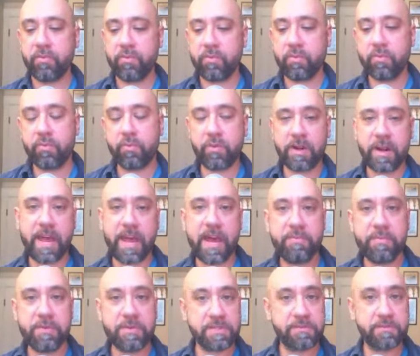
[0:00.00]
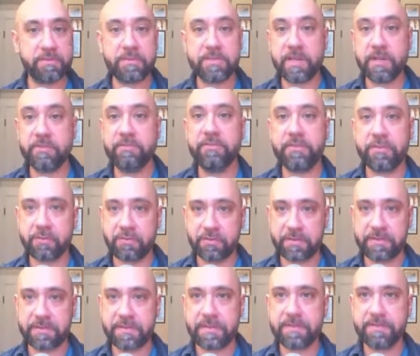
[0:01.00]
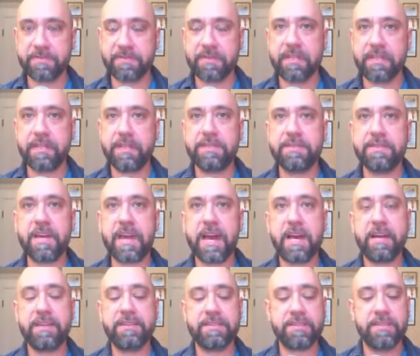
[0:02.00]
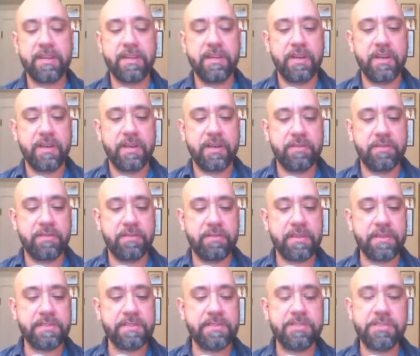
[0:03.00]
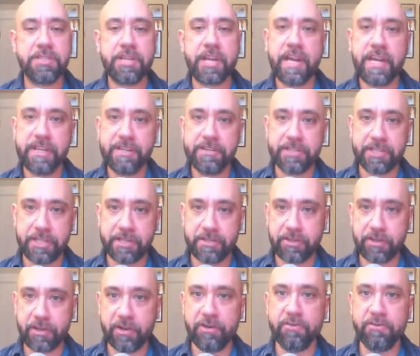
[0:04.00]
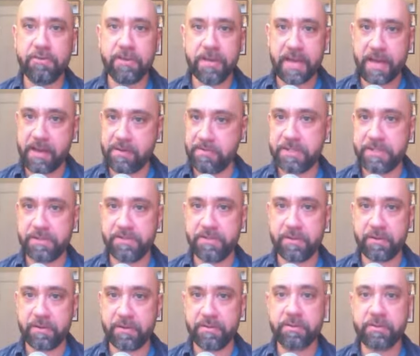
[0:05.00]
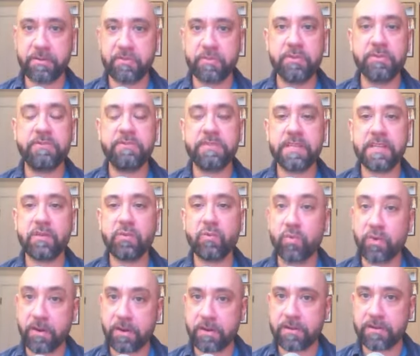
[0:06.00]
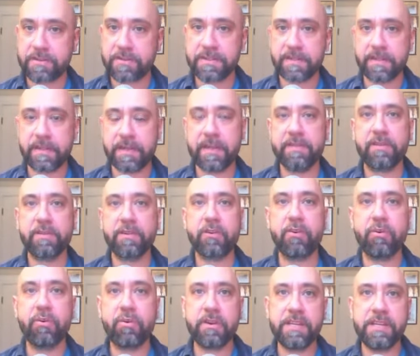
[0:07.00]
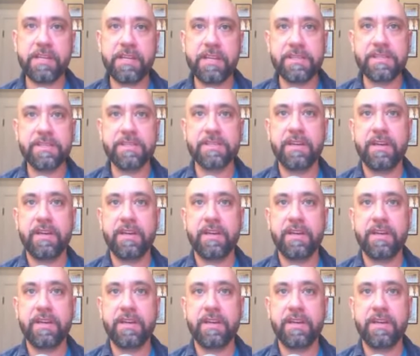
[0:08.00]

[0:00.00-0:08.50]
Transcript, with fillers: what happens for some viewers is that this change in tone and atmosphere through the movie works, and the corniness